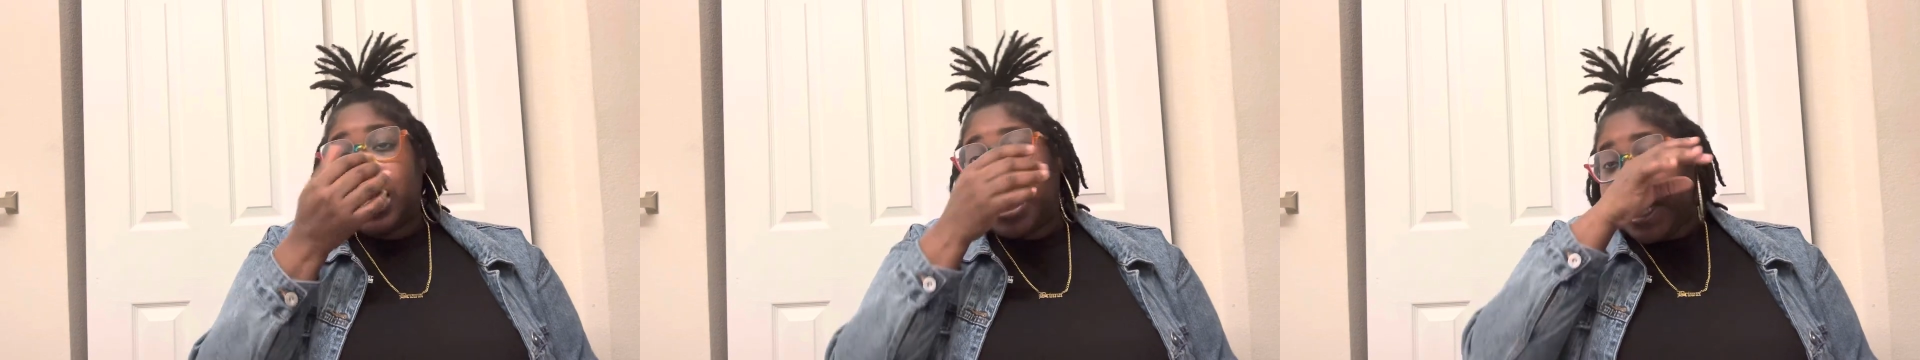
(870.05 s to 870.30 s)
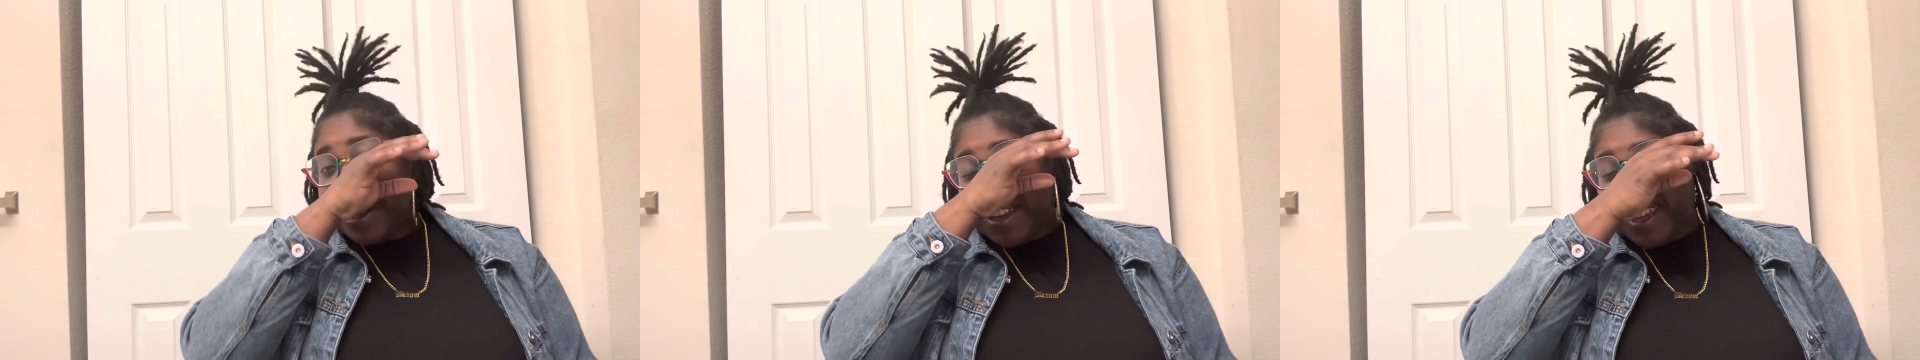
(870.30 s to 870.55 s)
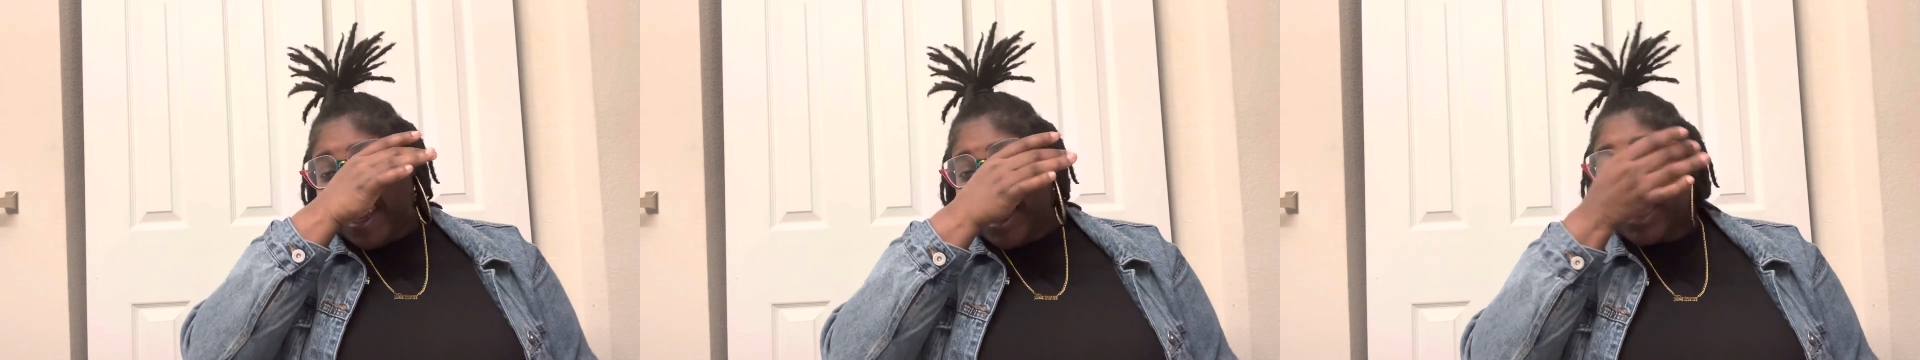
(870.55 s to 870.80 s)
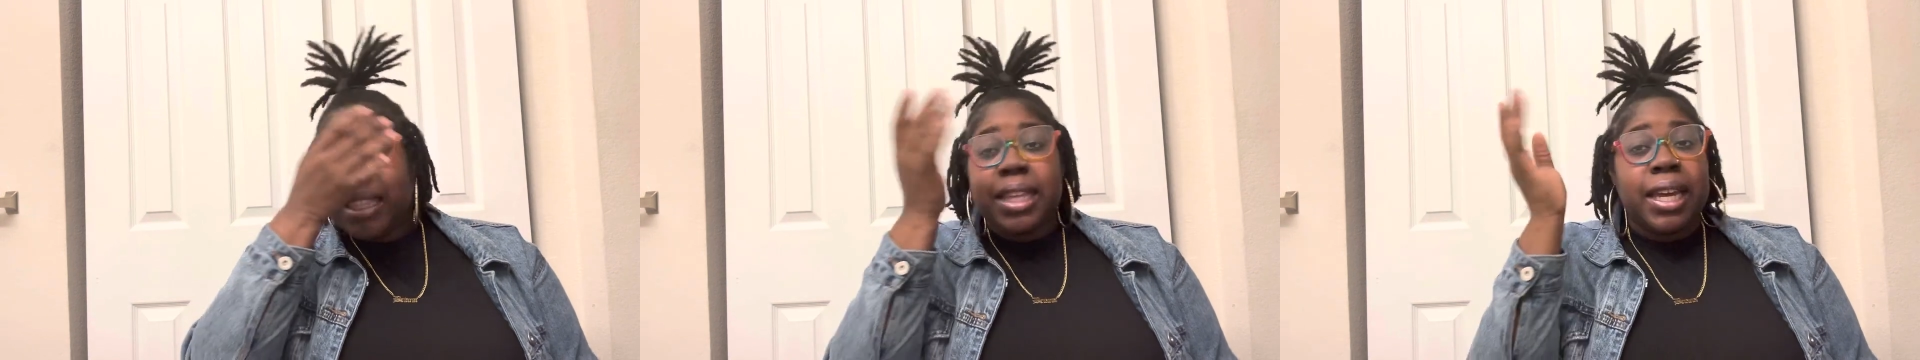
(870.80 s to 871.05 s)

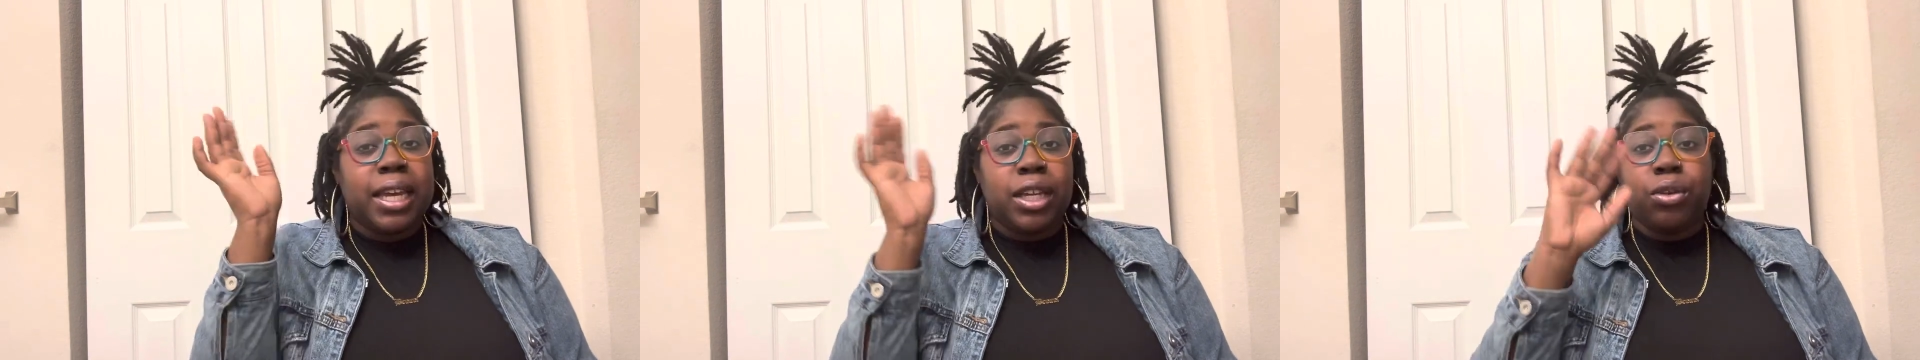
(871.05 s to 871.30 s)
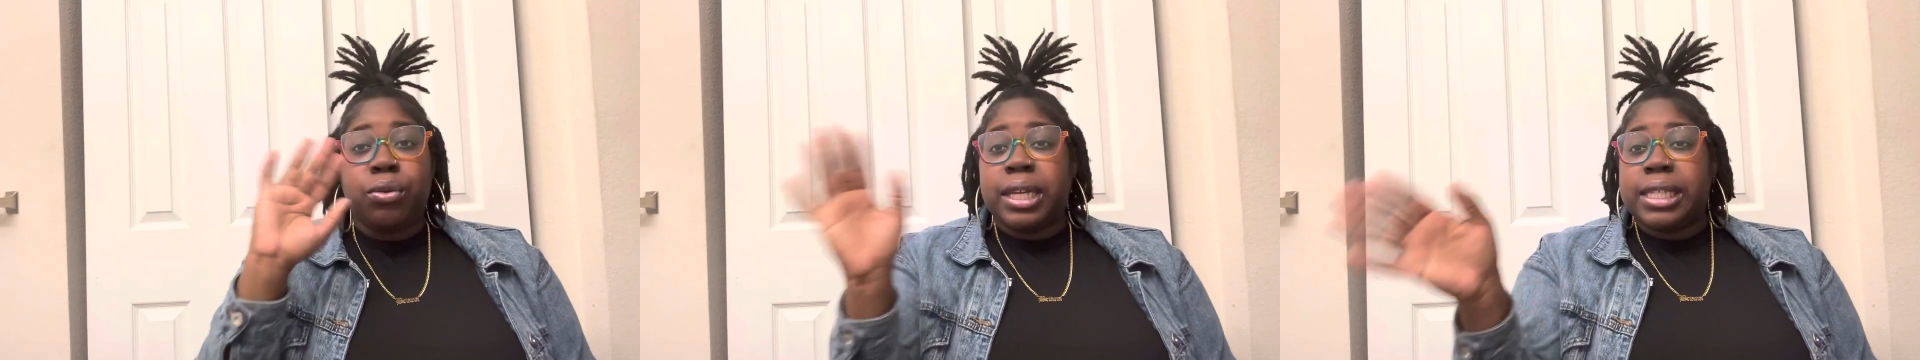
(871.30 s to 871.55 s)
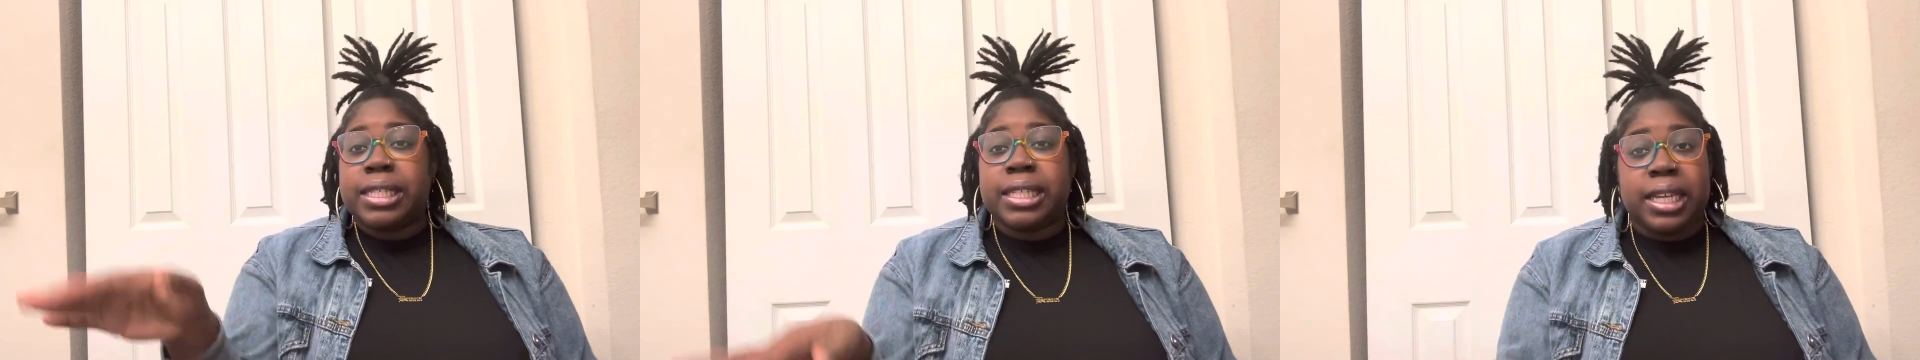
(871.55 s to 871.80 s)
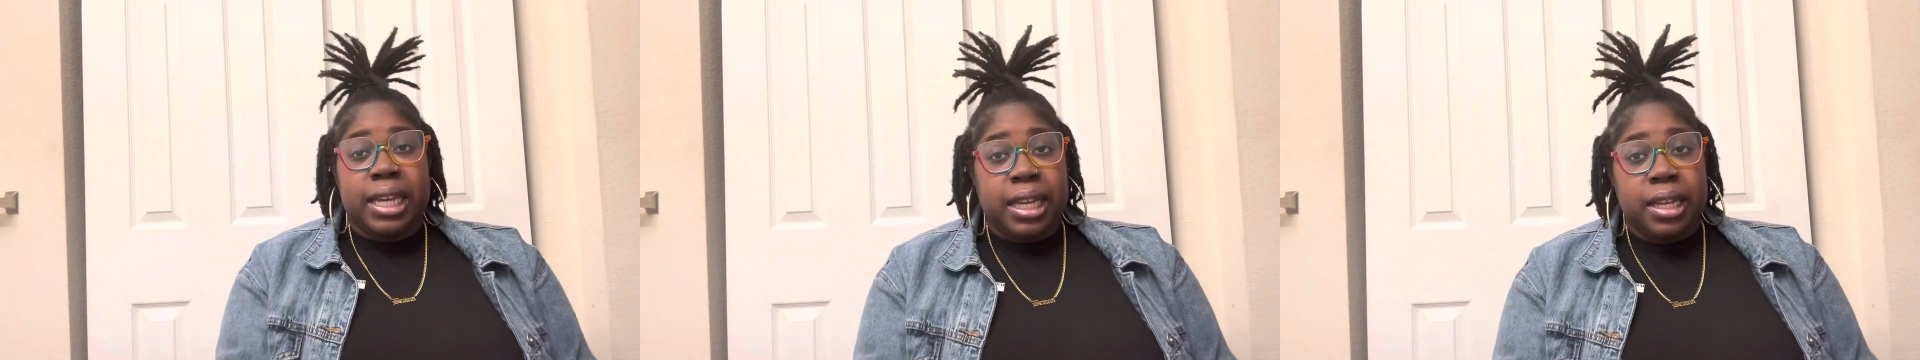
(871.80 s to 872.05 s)
anything you can
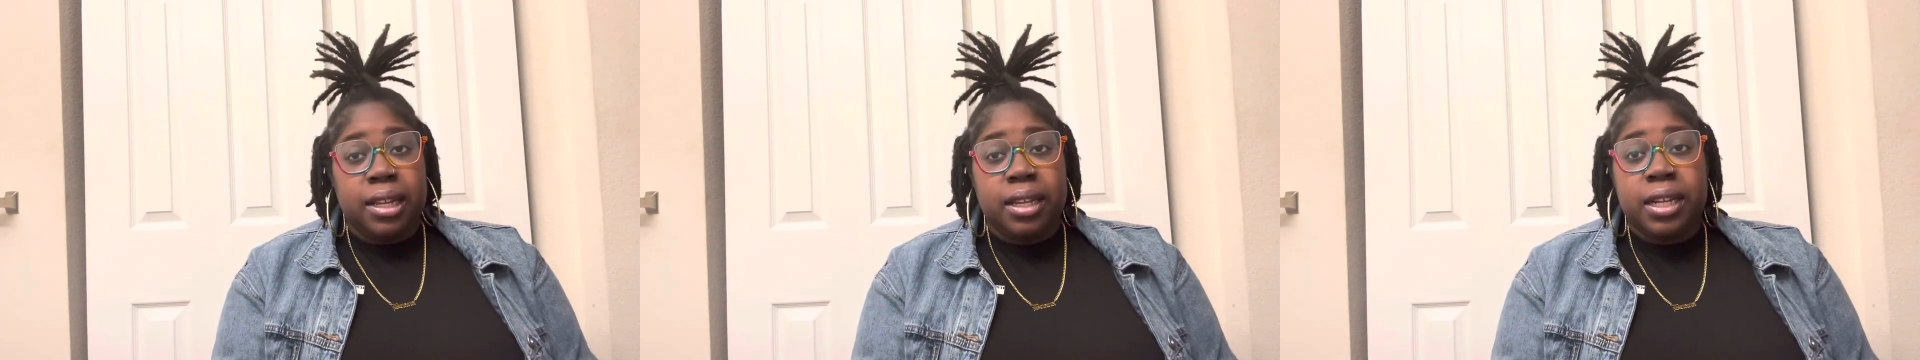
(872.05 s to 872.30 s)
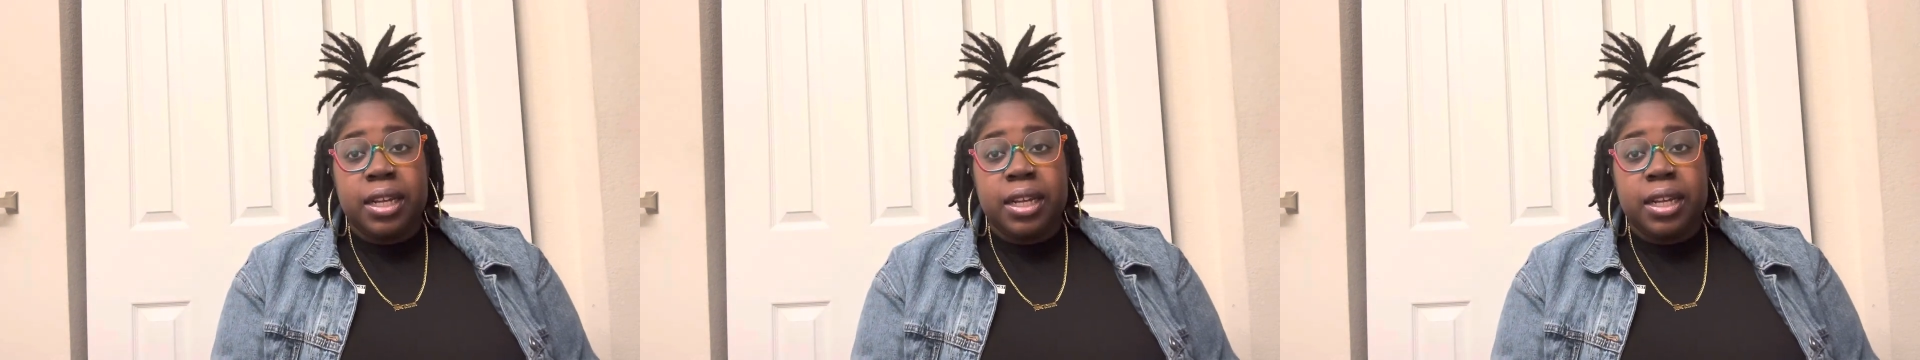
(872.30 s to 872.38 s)
see